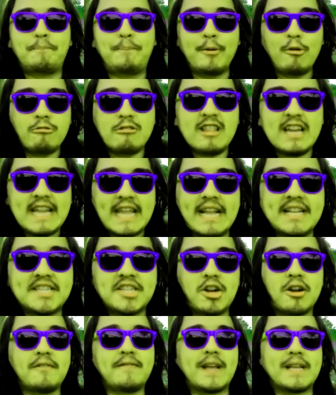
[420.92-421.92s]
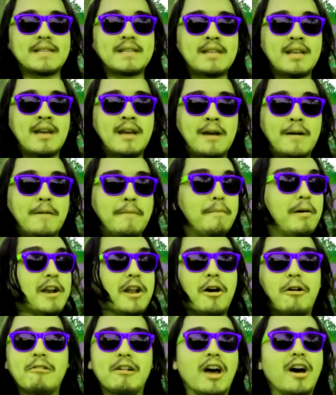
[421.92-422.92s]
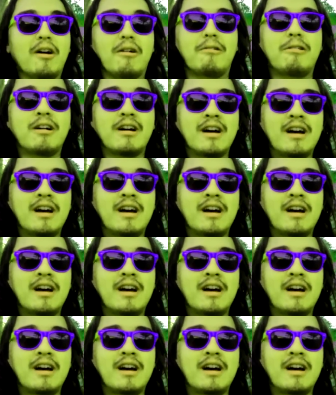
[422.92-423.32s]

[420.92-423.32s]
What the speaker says: boot-licking service. But oh no.